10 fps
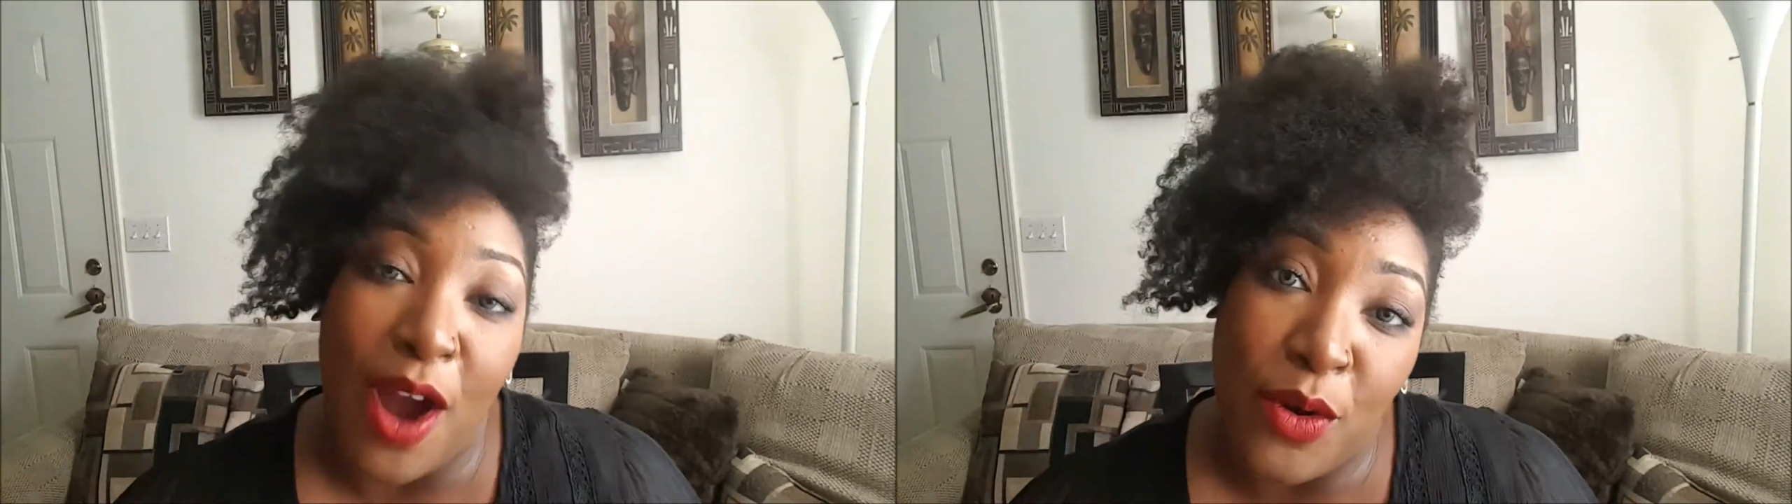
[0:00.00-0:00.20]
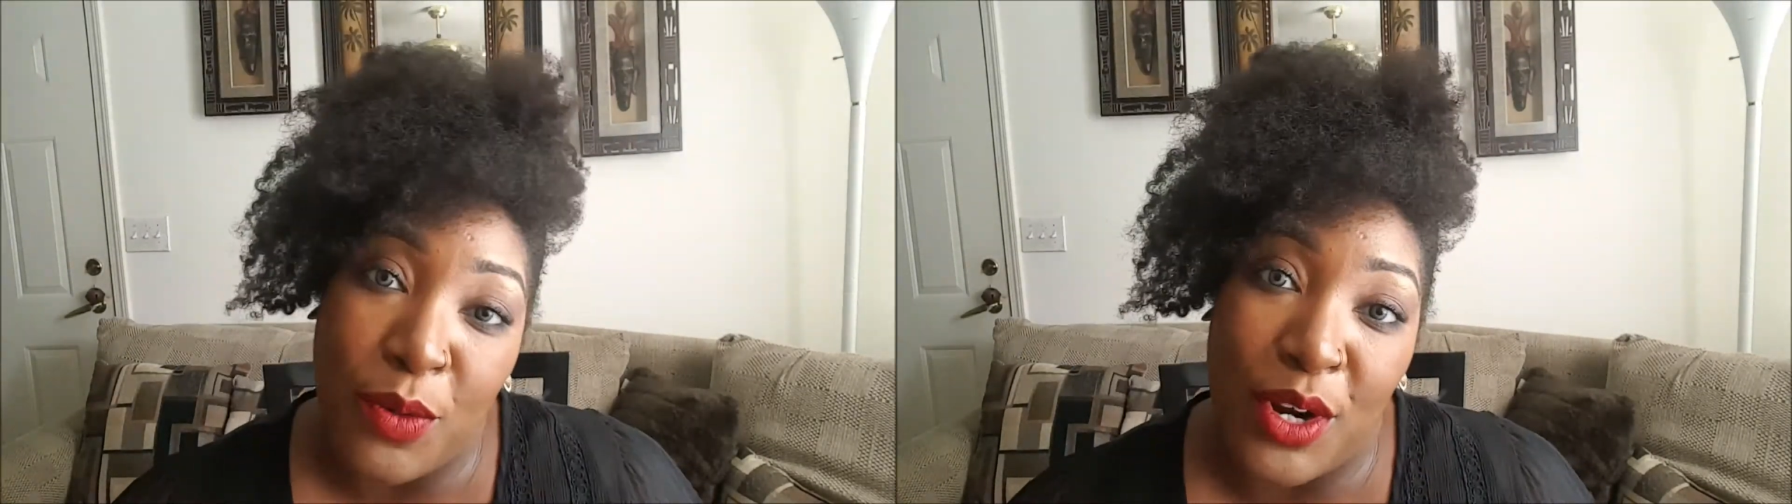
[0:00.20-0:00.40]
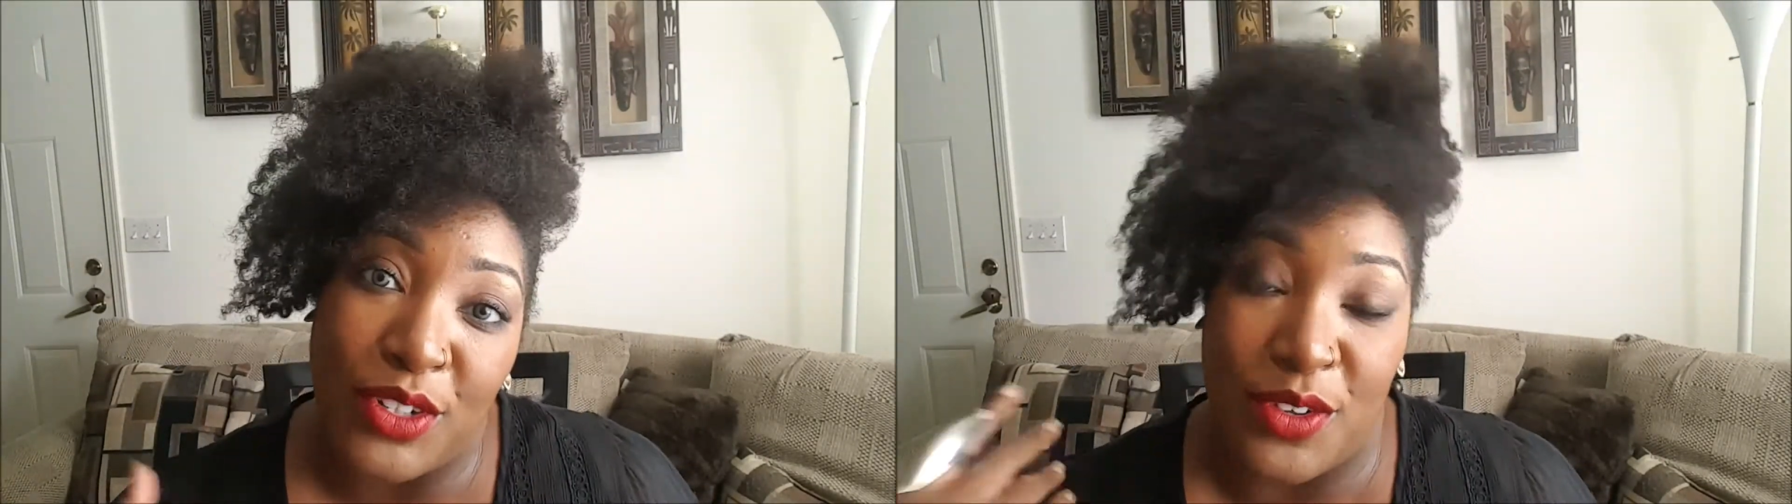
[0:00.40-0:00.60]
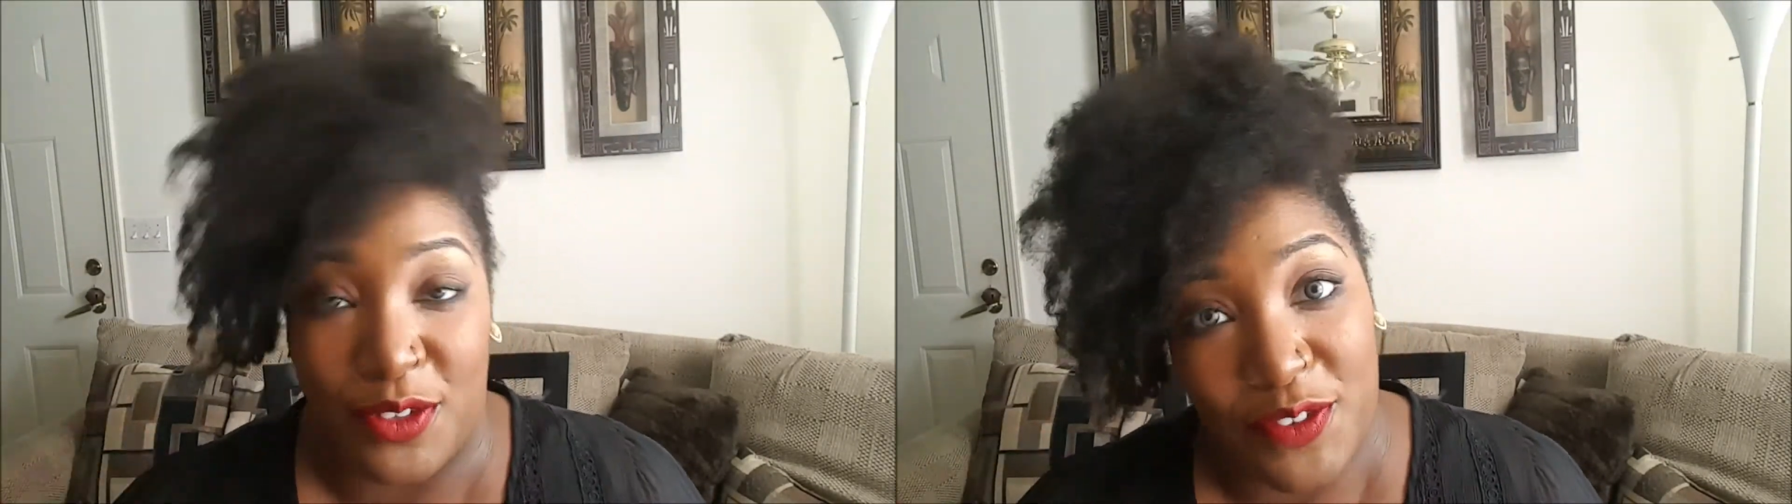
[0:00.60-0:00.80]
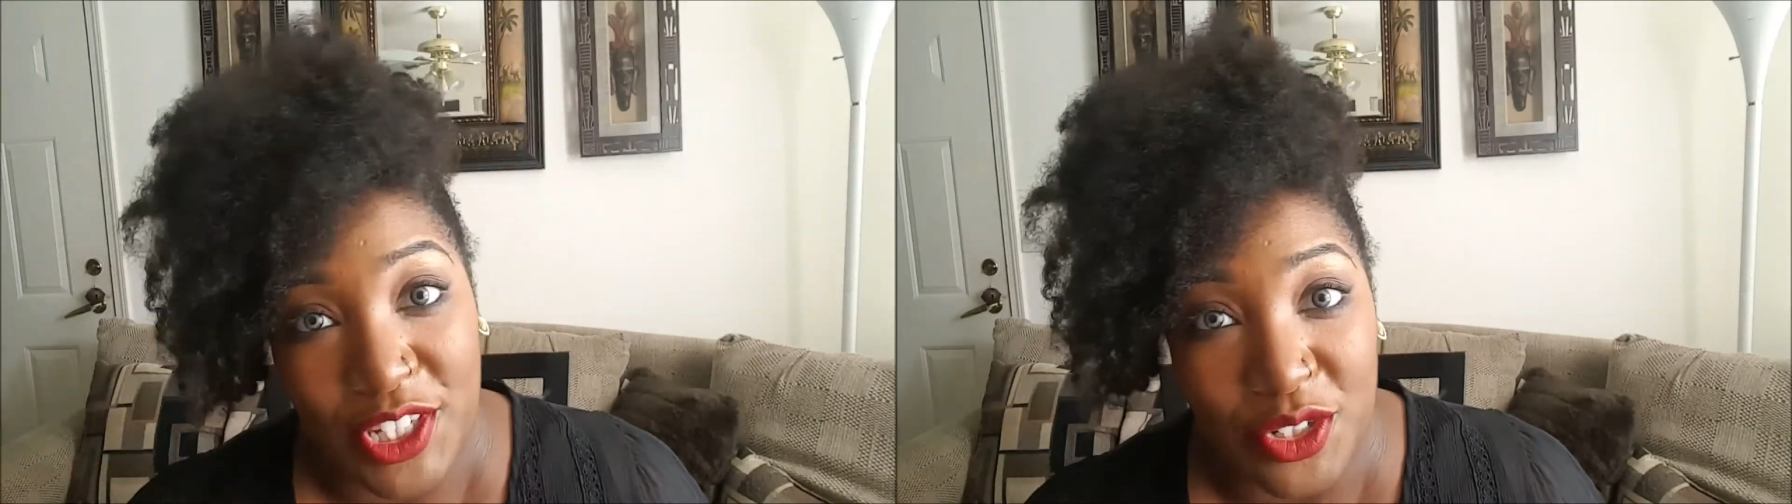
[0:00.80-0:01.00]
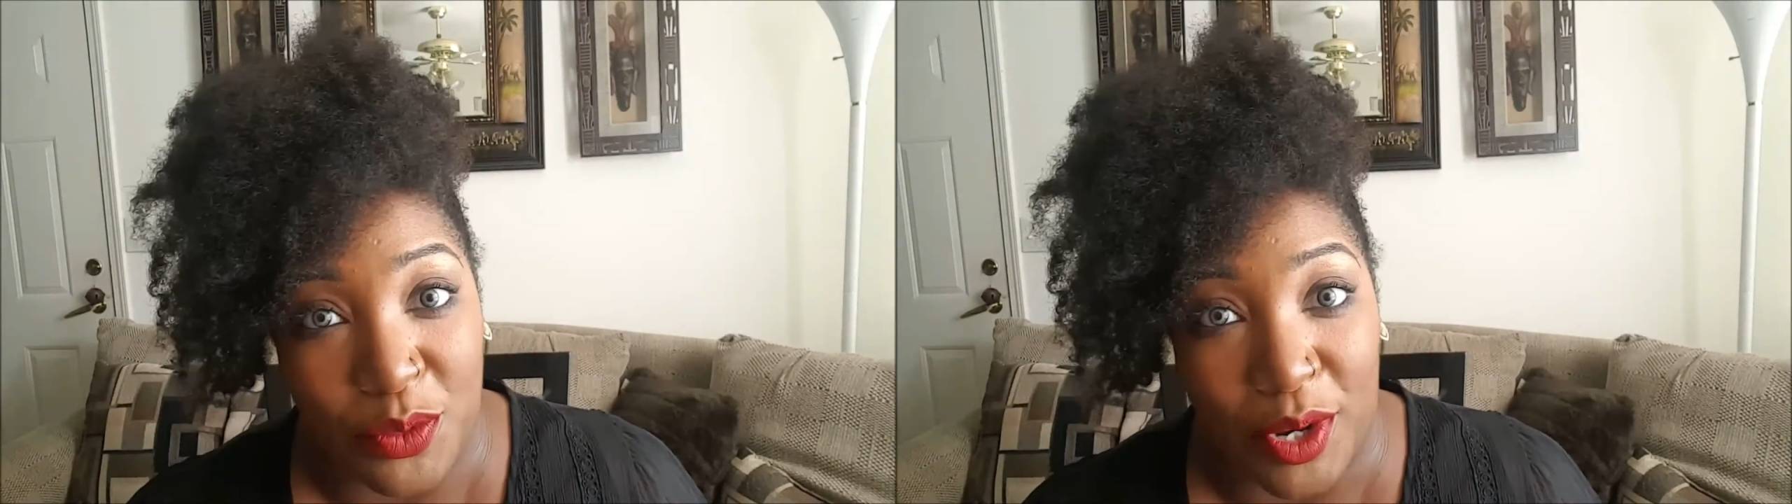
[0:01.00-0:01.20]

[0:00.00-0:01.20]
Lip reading: Our world, or the fictional